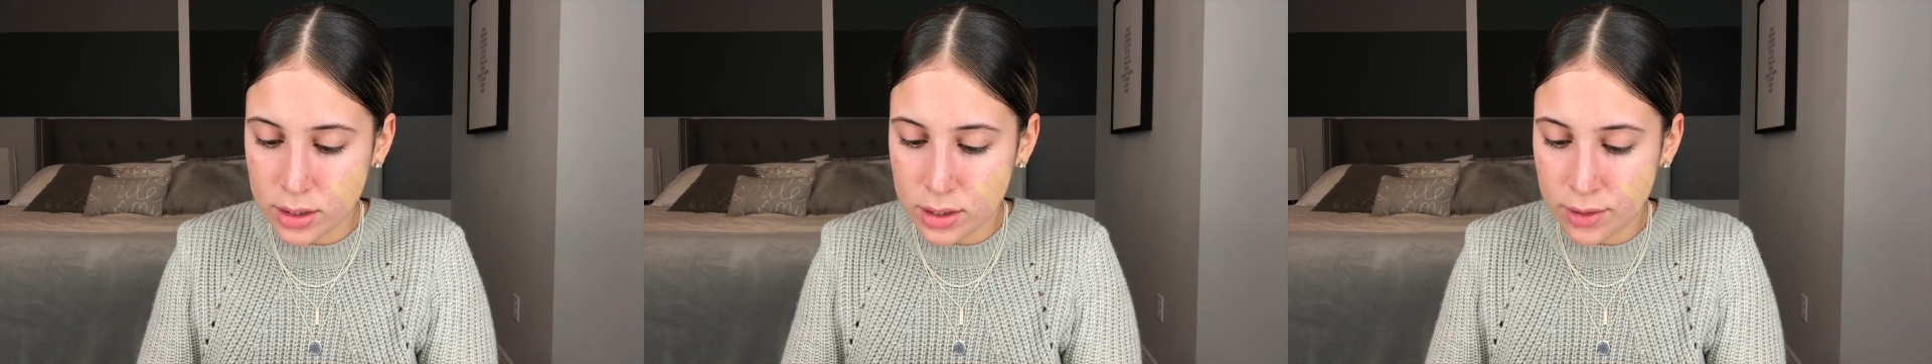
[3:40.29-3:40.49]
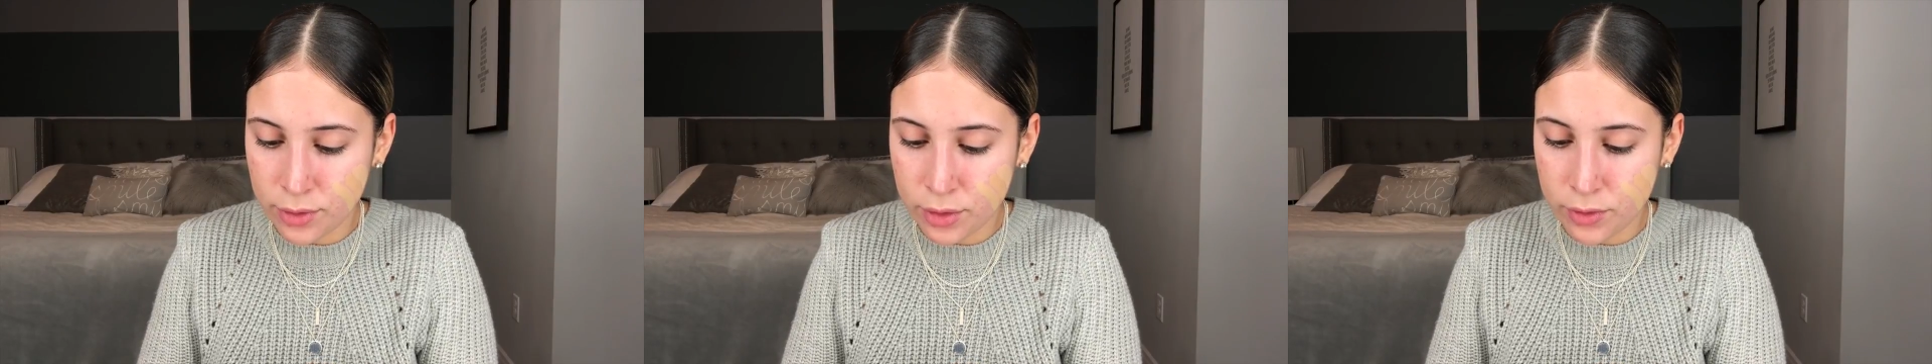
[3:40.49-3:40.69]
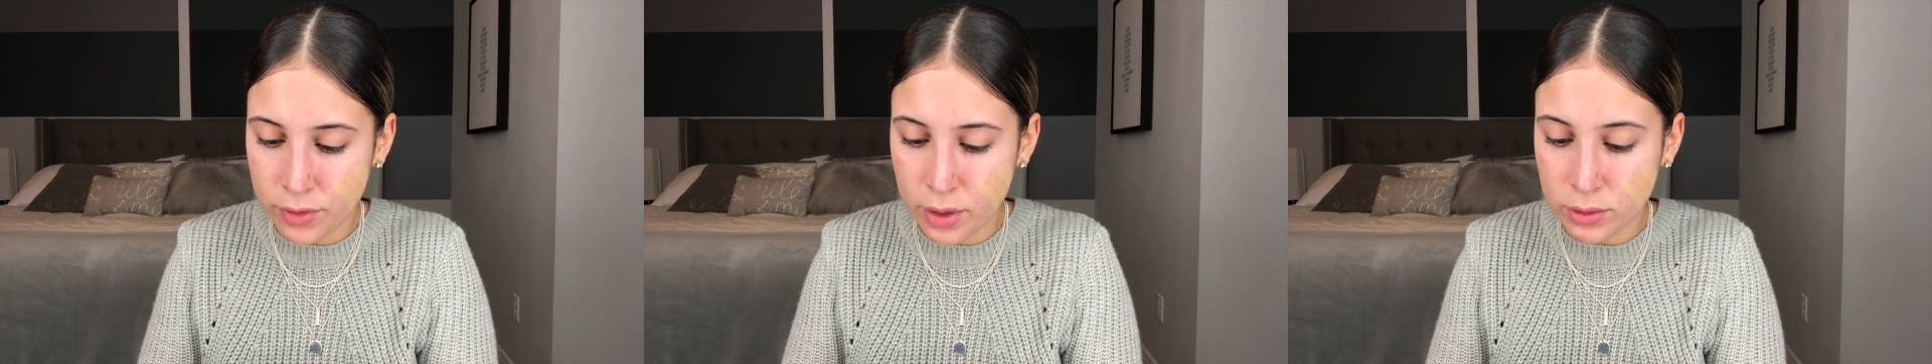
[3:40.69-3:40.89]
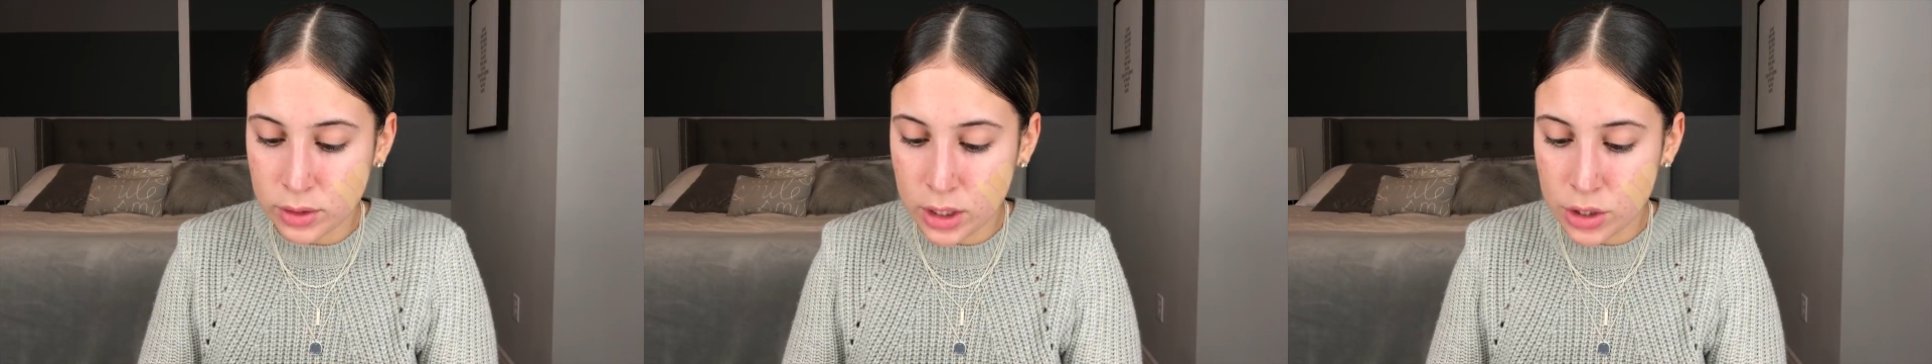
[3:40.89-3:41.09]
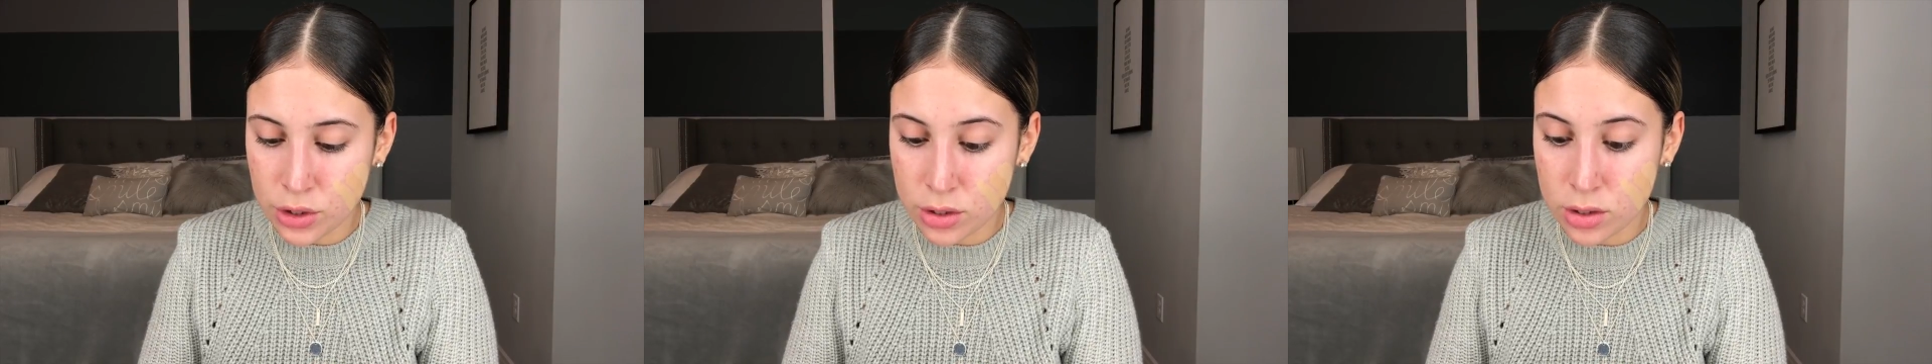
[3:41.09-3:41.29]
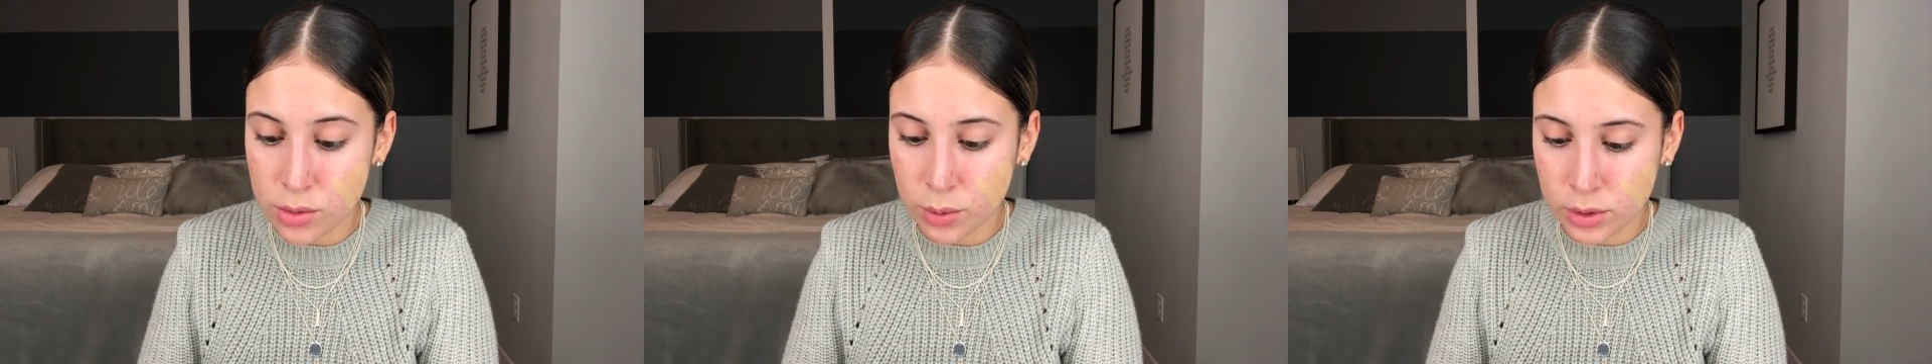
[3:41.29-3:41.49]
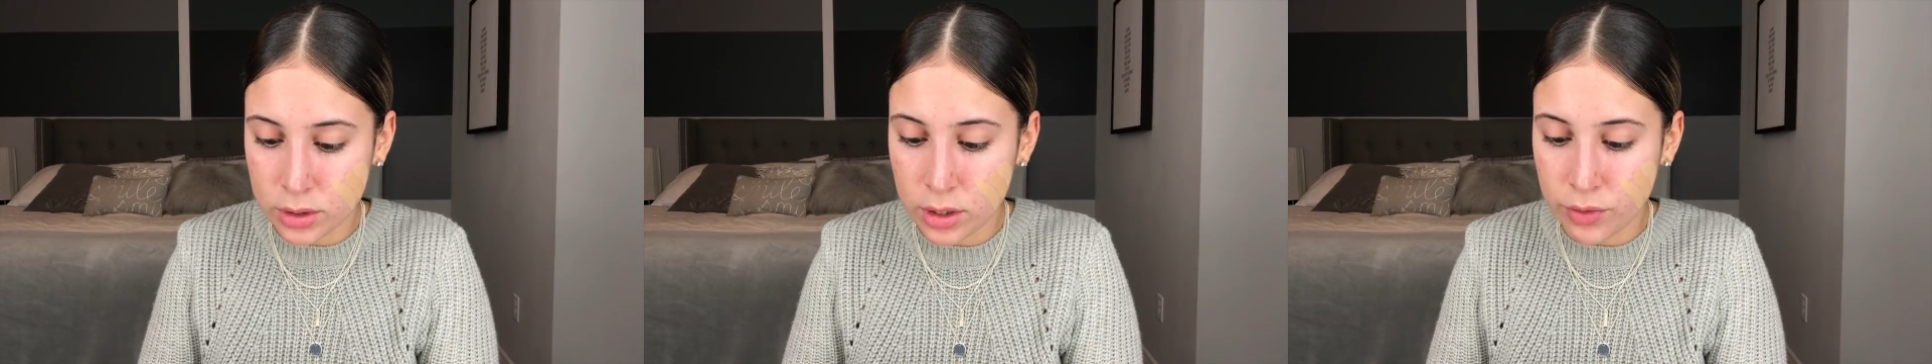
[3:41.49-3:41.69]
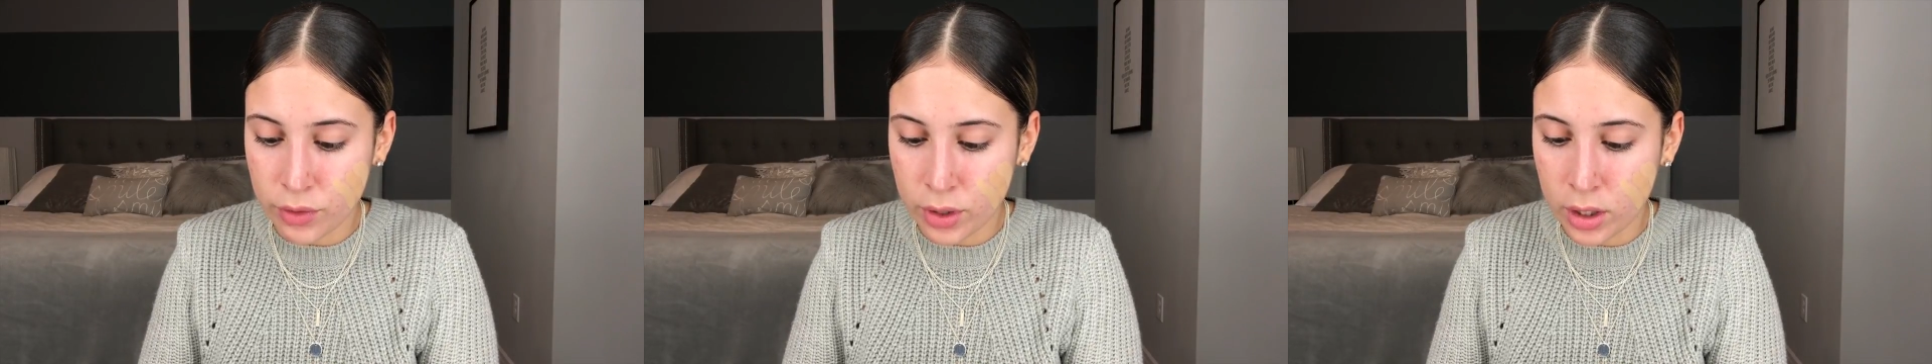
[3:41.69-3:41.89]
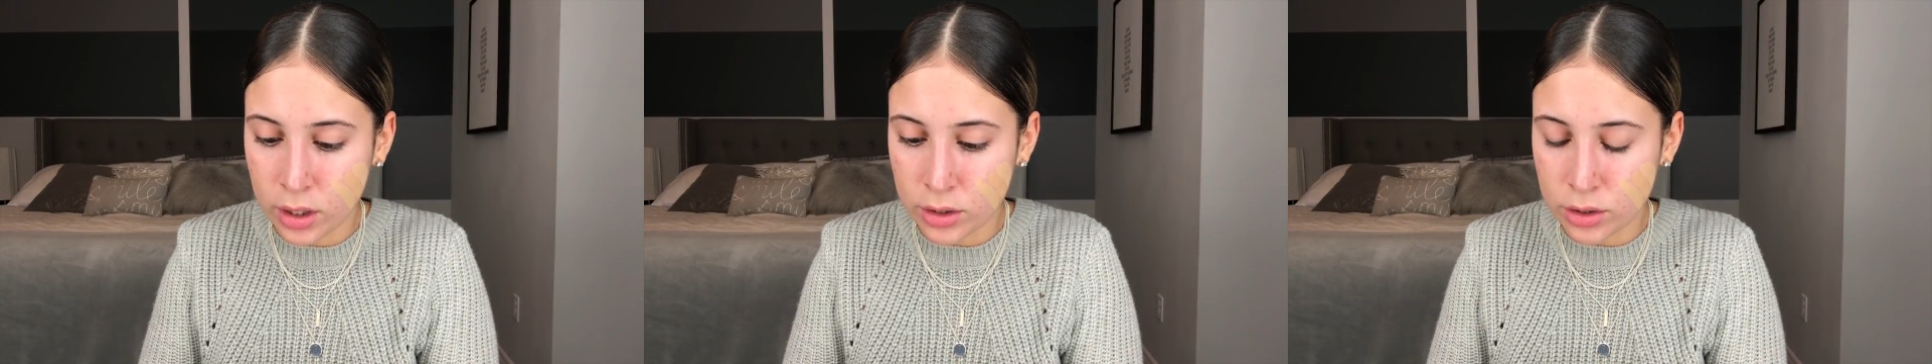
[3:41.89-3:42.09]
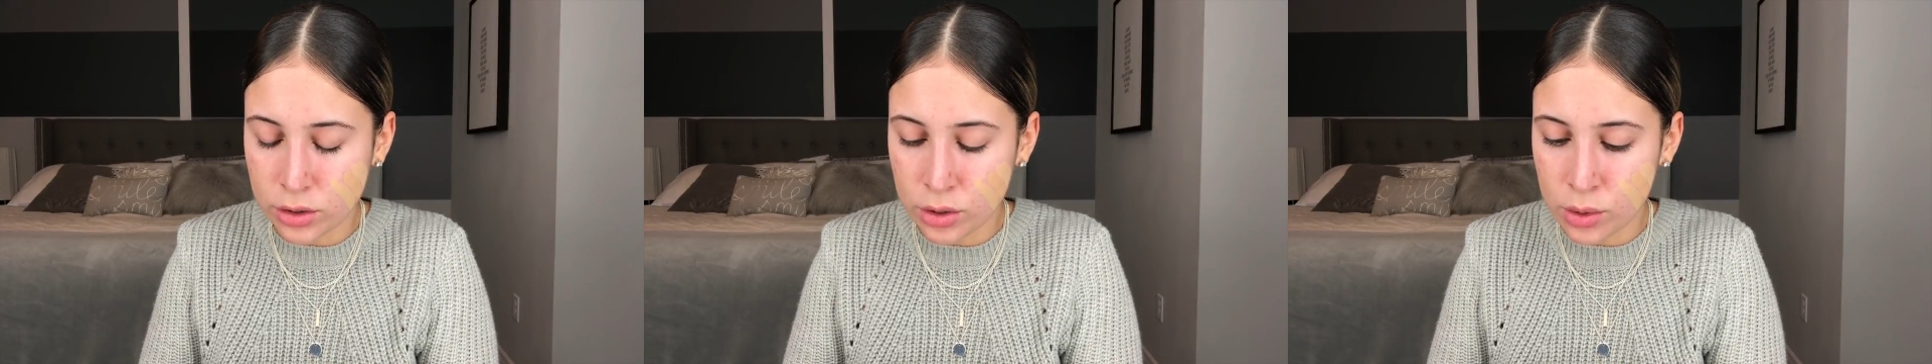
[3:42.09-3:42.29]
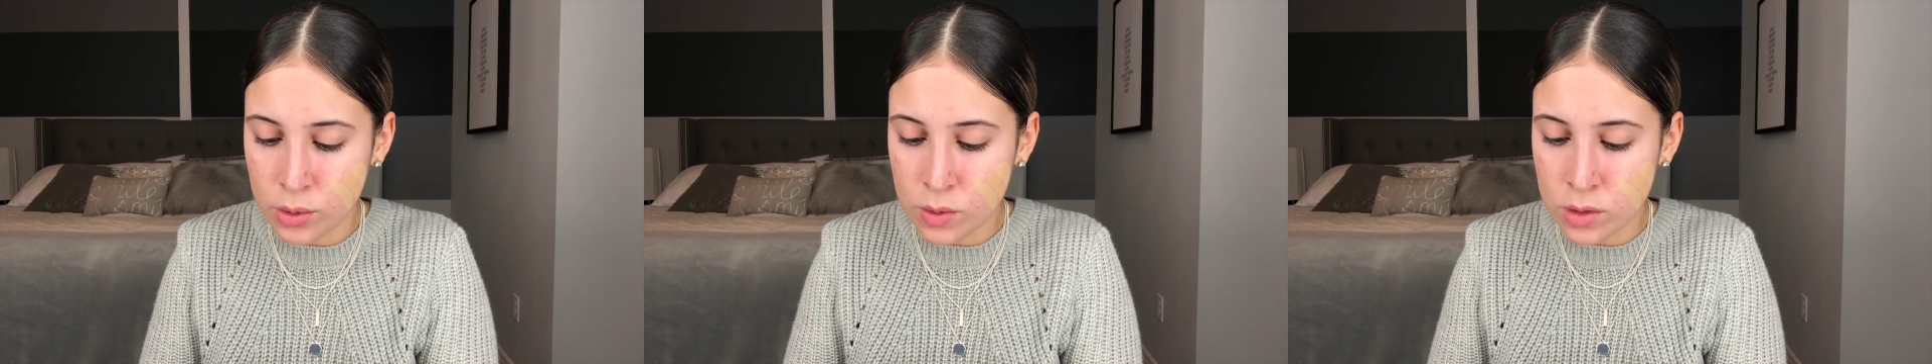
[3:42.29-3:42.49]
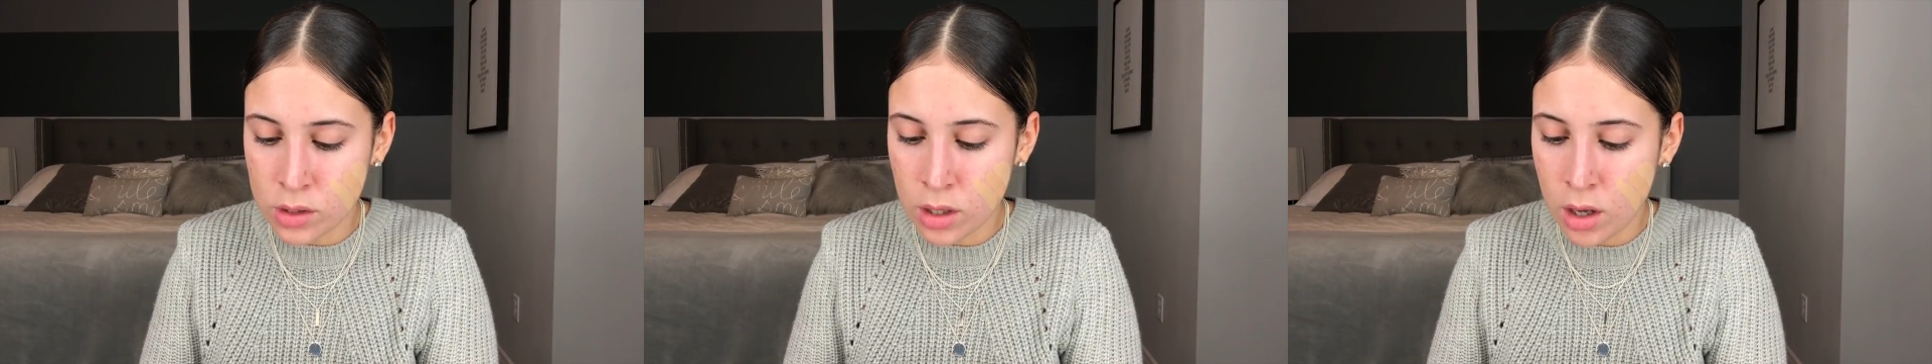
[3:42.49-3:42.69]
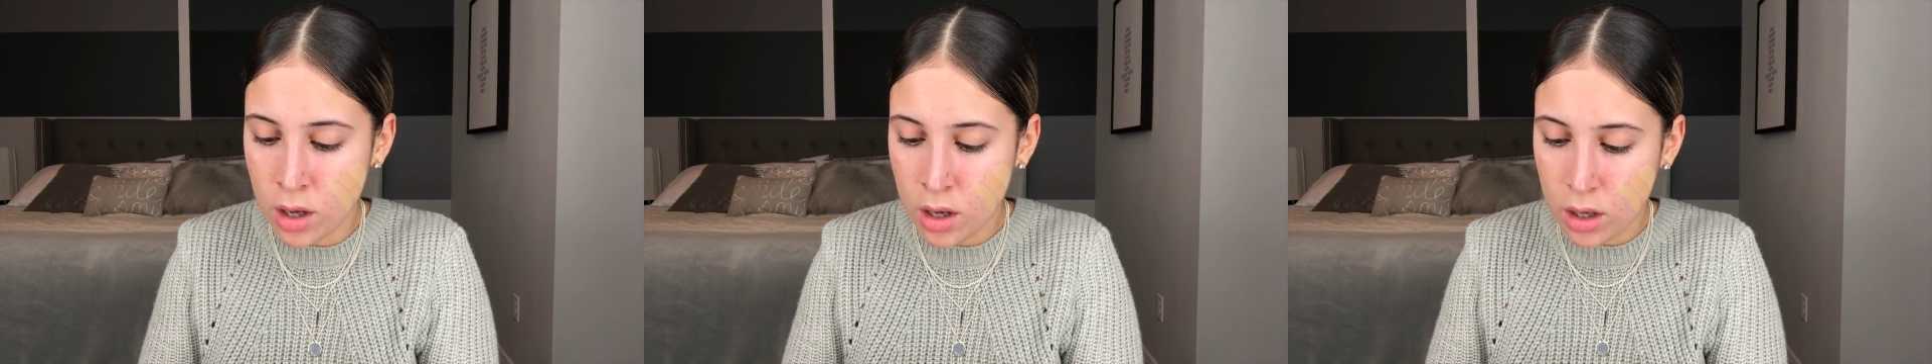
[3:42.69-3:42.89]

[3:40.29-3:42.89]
different foundations with different undertones